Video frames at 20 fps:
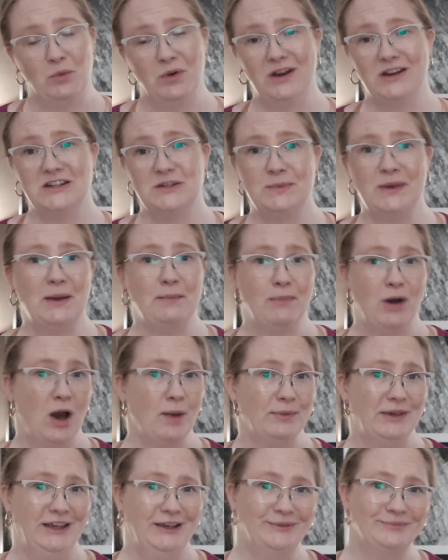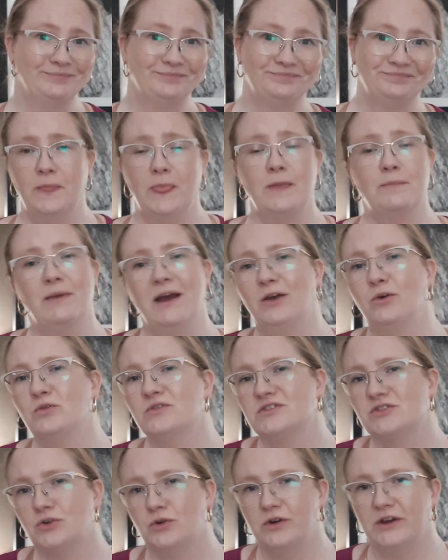wanted to be a mommy. My whole
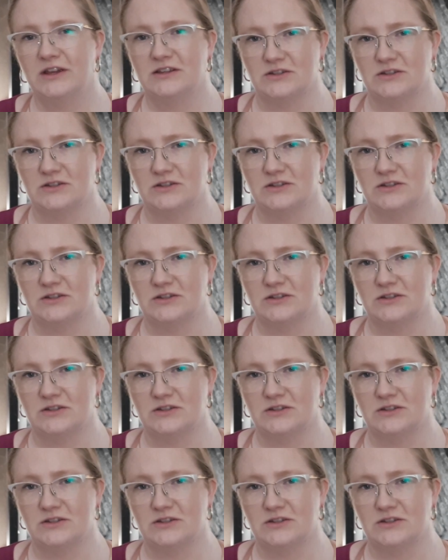story